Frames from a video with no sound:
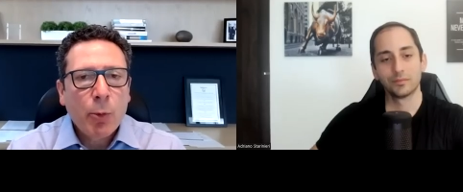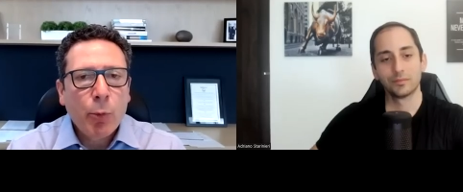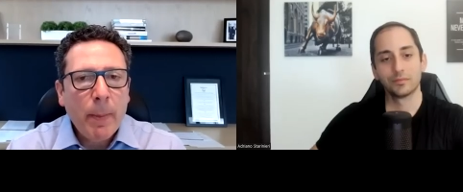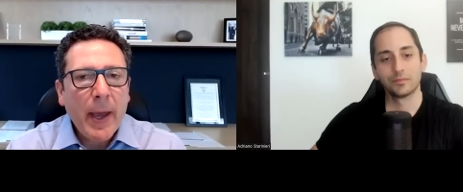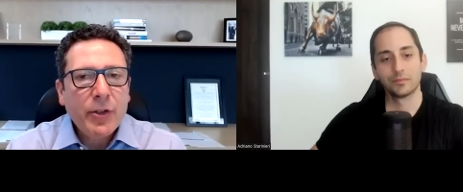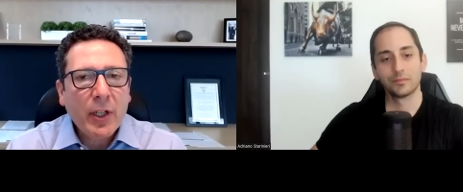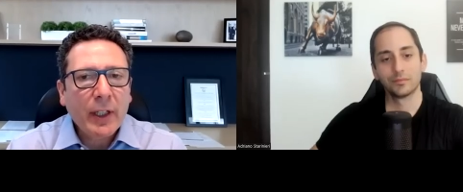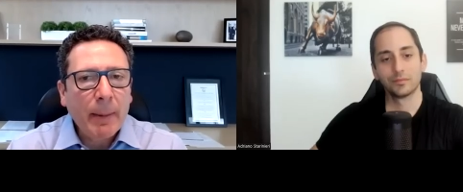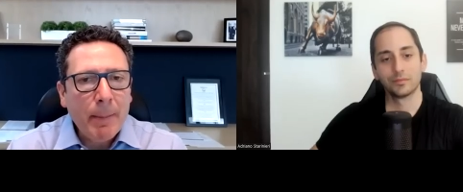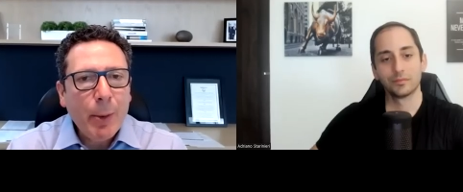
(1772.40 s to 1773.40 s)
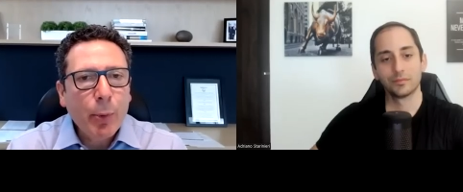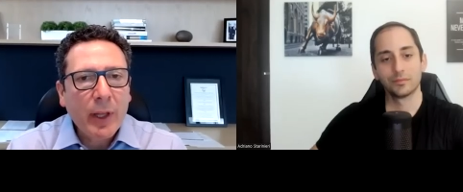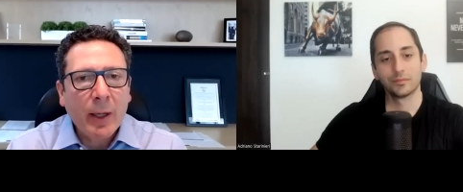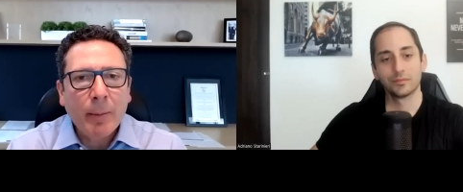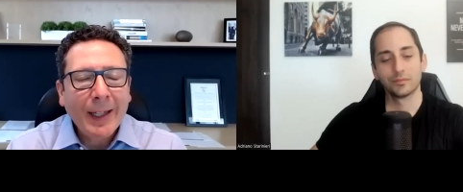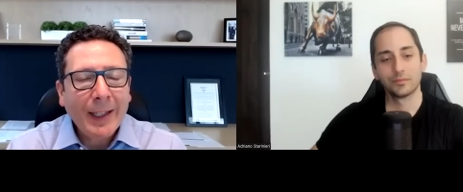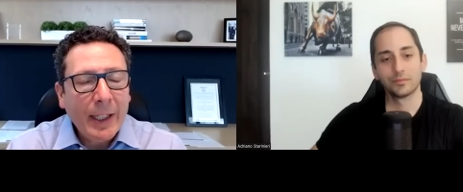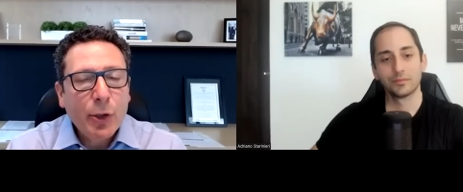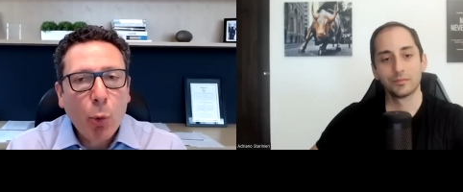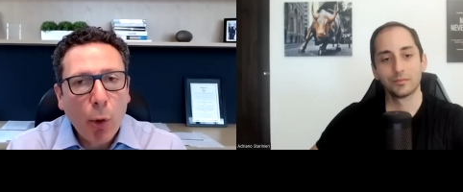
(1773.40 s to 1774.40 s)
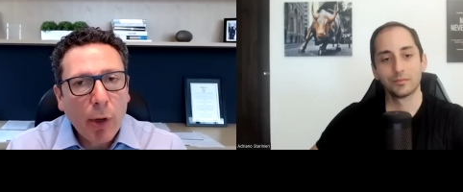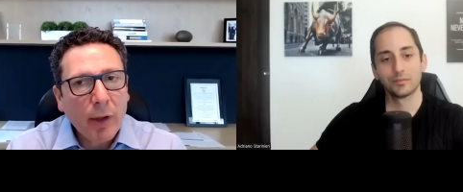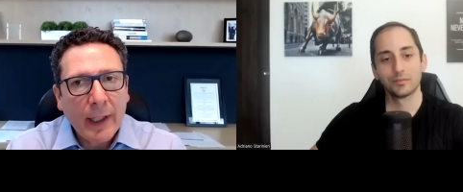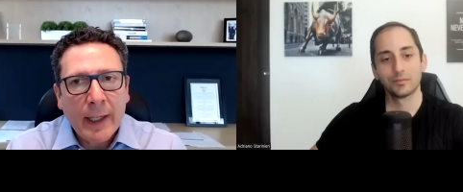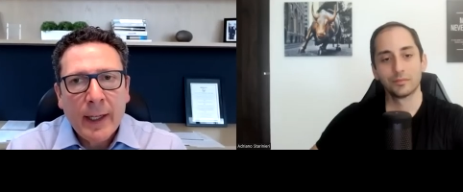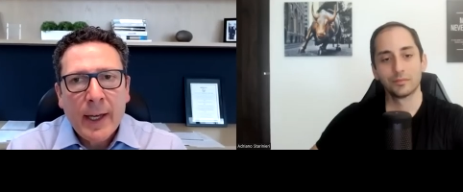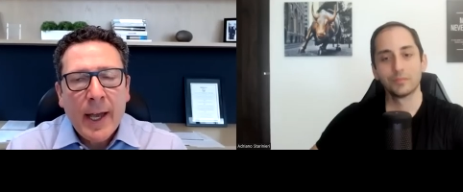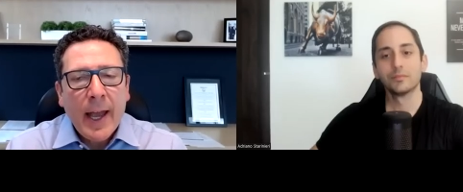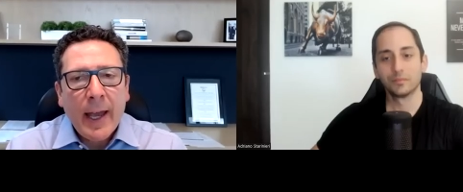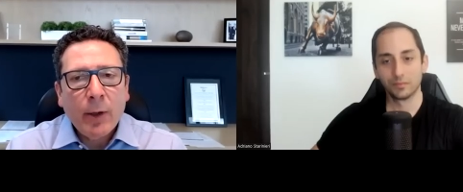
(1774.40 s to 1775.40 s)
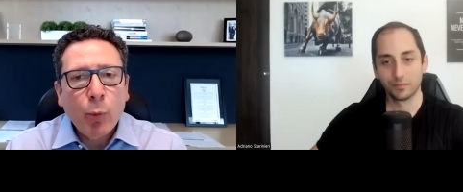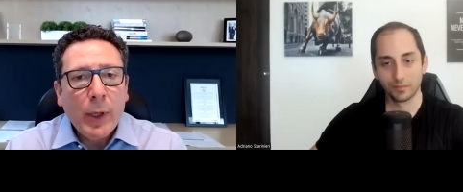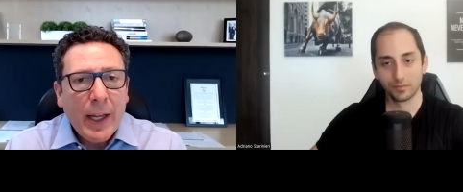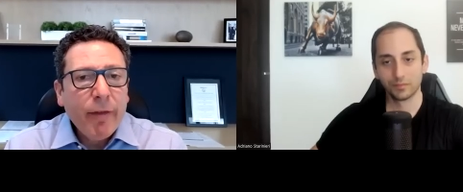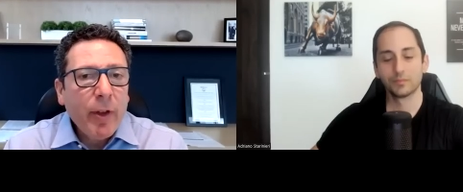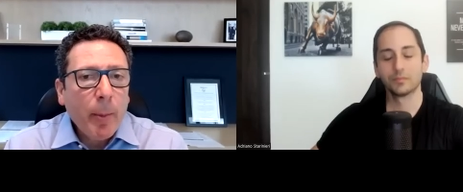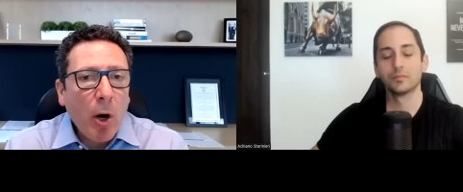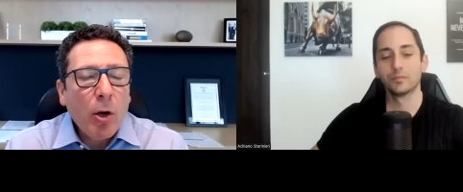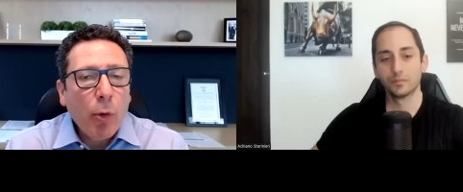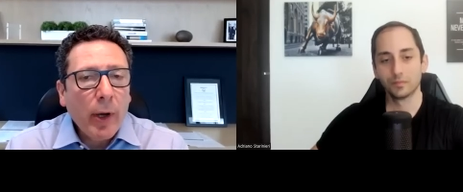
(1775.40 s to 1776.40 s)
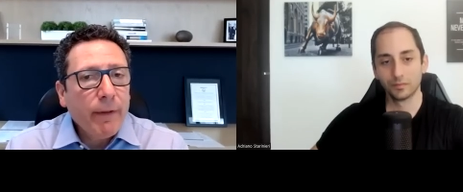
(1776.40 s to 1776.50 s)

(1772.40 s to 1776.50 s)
Speaker 1: We basically meet with them at least quarterly, and we give them our ongoing